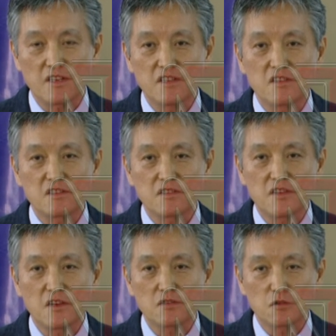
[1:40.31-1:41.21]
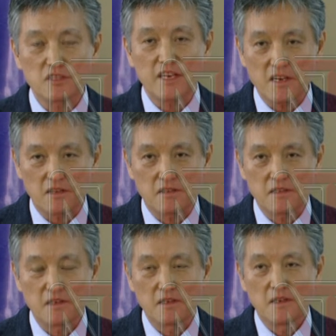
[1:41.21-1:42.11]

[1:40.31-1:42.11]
industrial society